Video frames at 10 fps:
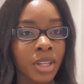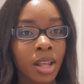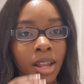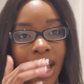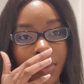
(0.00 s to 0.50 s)

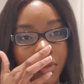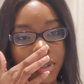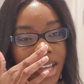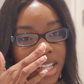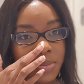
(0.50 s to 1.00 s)
library
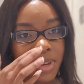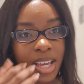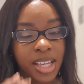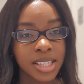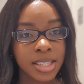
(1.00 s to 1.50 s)

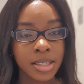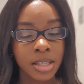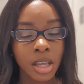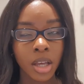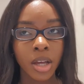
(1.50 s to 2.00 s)
database.
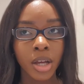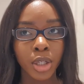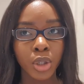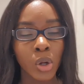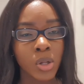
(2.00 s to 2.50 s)

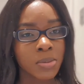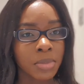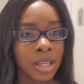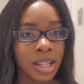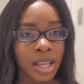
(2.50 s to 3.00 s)
You also
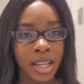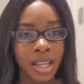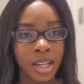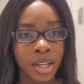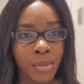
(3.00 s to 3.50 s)
meet like
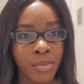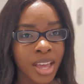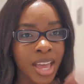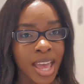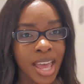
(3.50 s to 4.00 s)
the
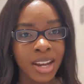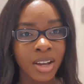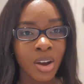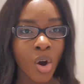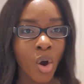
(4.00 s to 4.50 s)
head
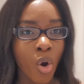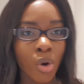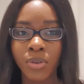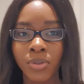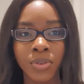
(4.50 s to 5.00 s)

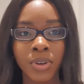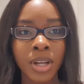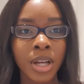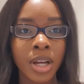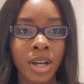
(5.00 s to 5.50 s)
of
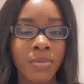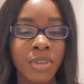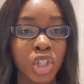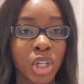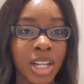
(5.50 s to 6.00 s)
the
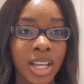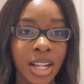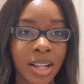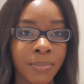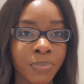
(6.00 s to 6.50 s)

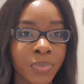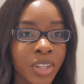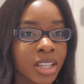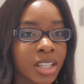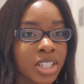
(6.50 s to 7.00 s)
GDL.
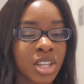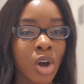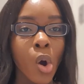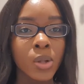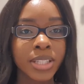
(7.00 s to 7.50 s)
It's just a
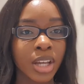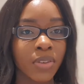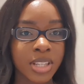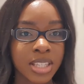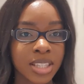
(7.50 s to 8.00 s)
whole day of
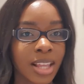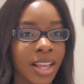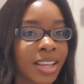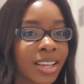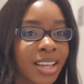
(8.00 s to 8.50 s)
just
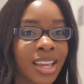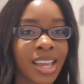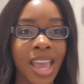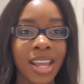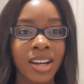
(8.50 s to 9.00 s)
like
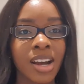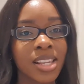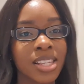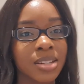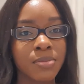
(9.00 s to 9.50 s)
getting
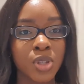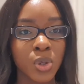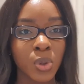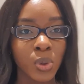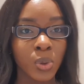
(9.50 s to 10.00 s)
accustomed
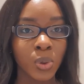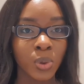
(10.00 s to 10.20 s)
to